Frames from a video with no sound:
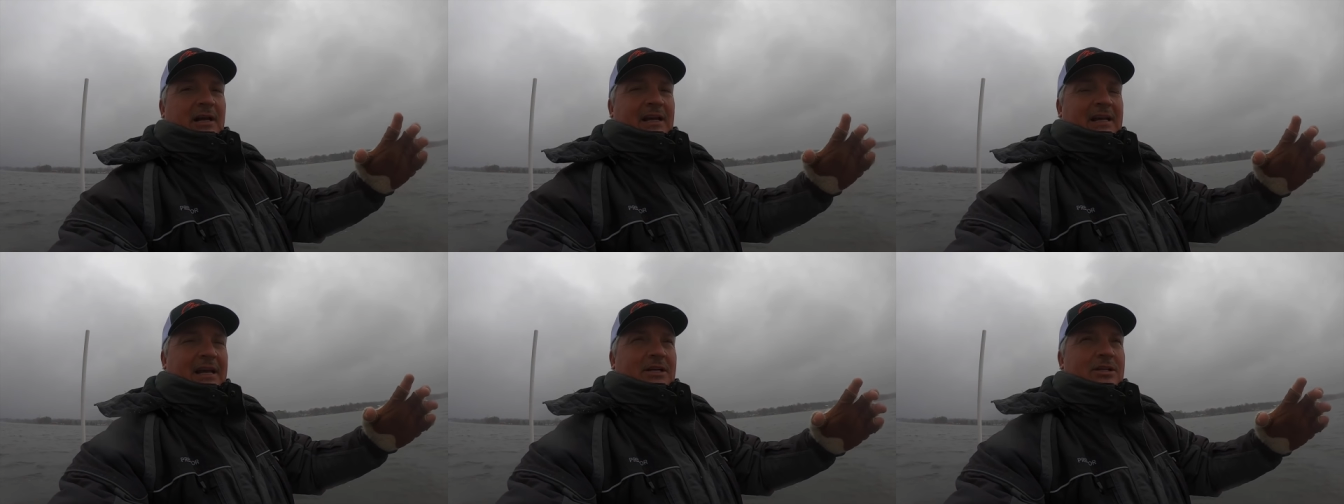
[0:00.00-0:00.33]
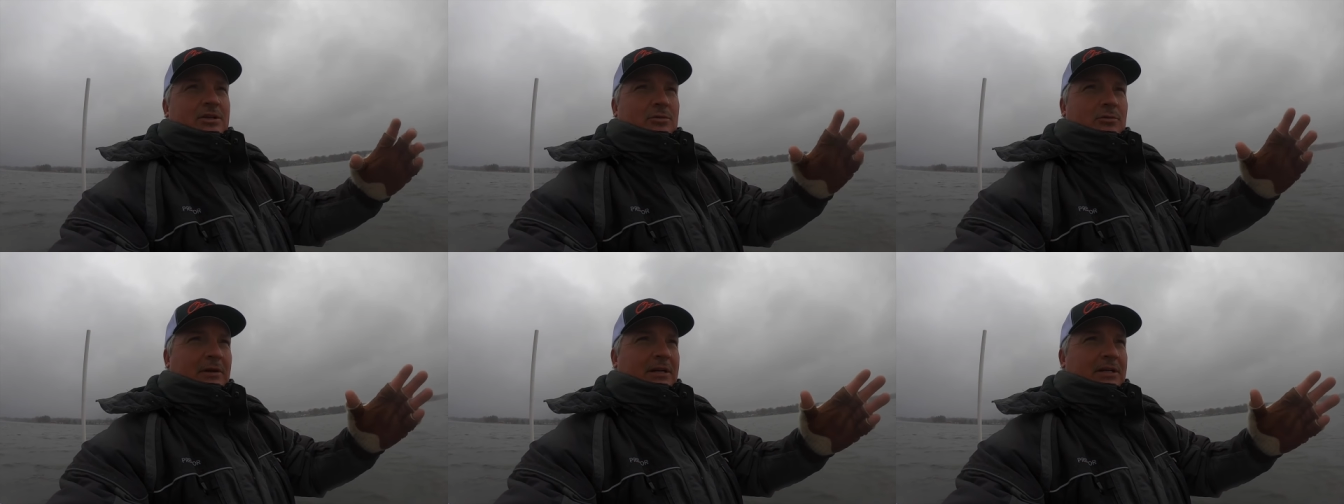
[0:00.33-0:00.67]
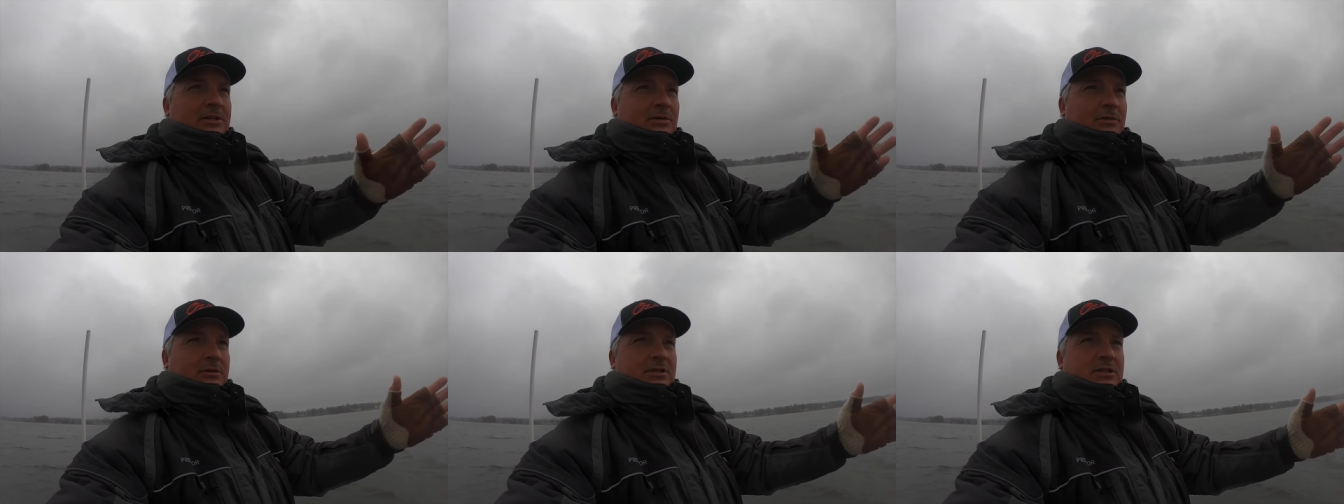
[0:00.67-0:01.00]
in case you run
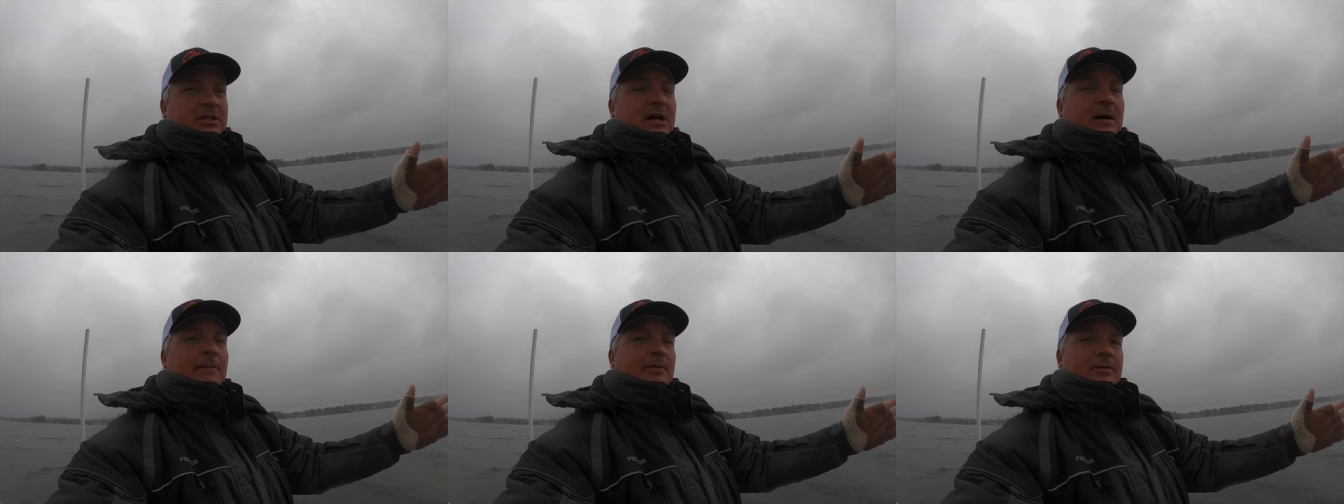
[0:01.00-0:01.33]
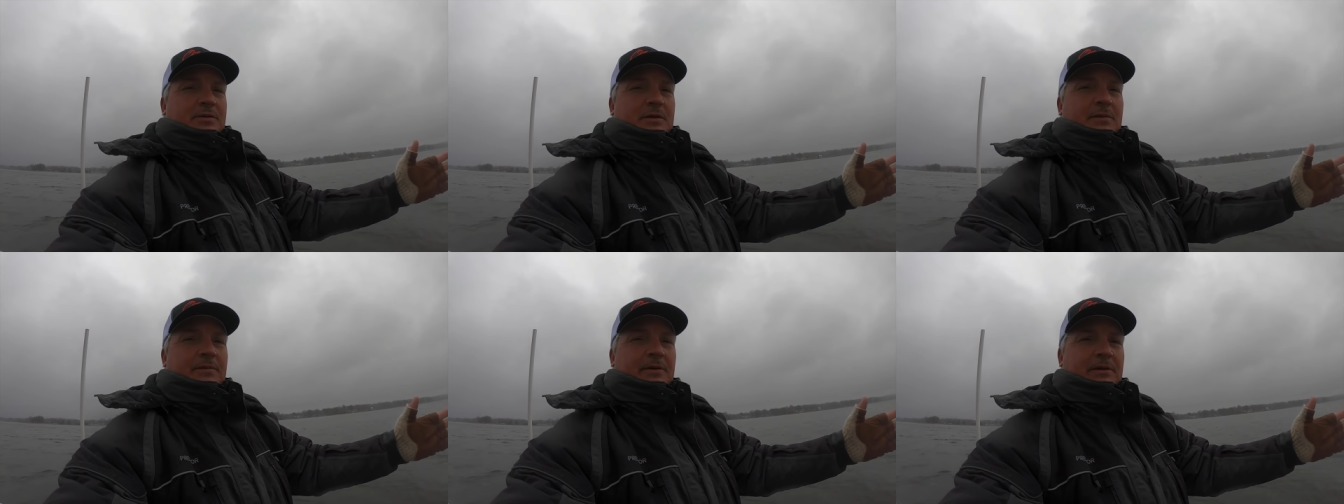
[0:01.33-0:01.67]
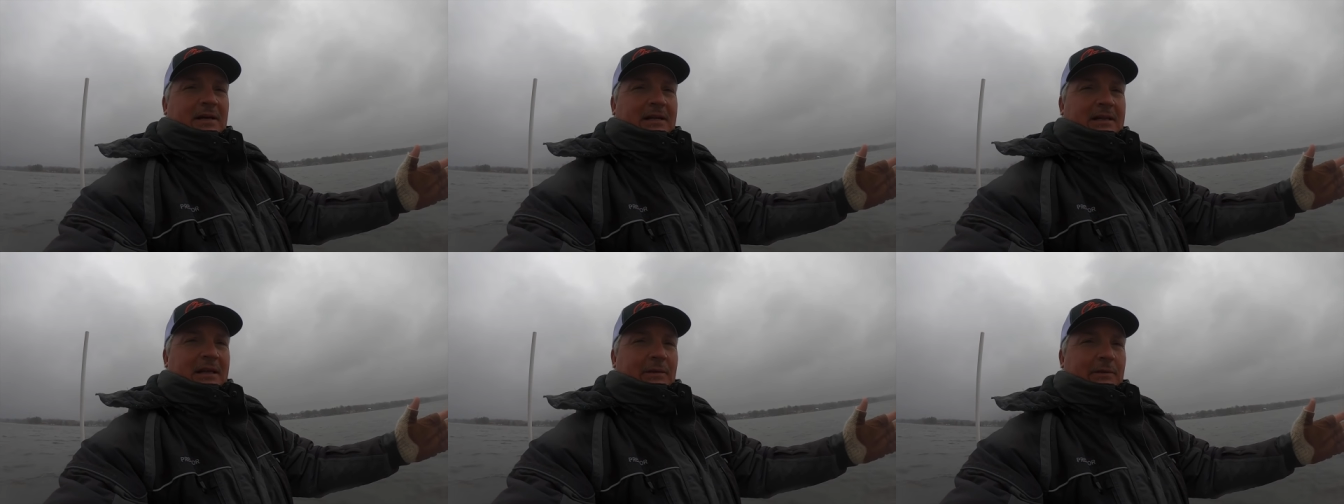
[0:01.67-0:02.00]
into a stump or something
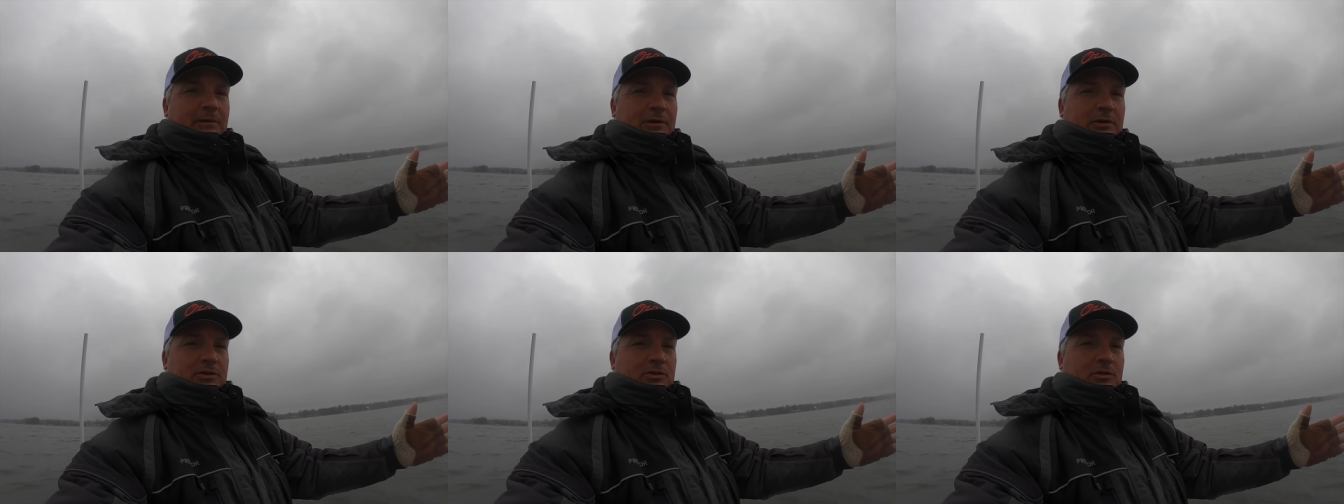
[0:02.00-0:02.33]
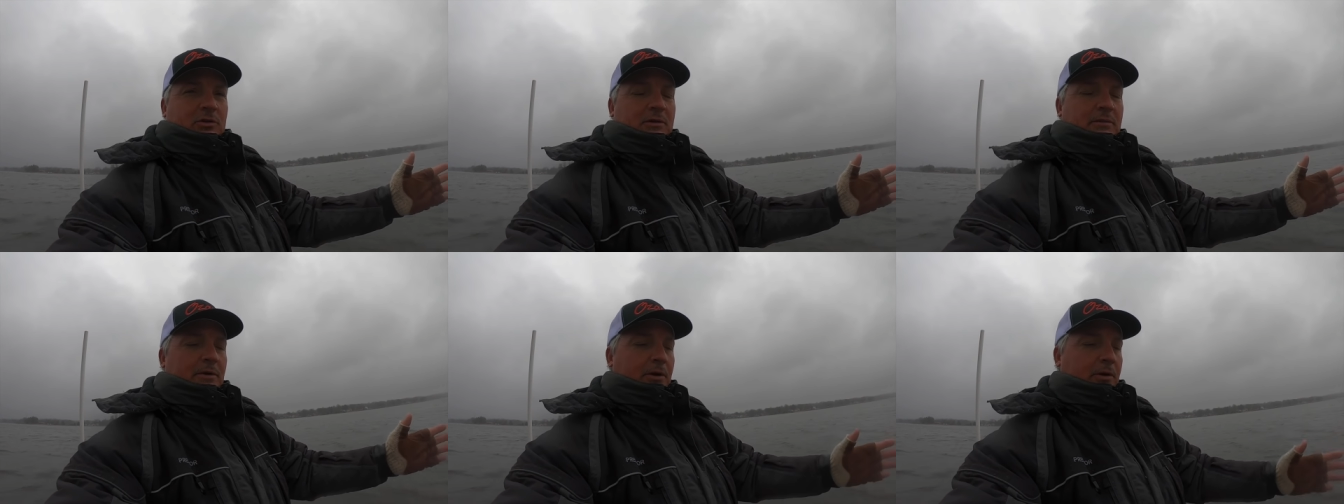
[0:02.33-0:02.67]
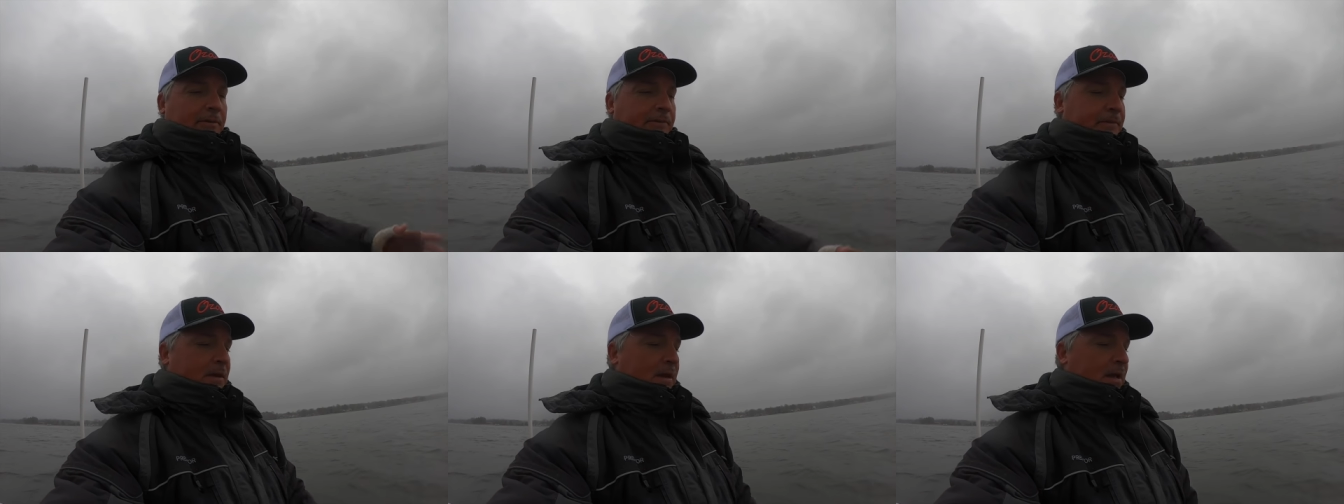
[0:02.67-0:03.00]
like that with your trolling motor.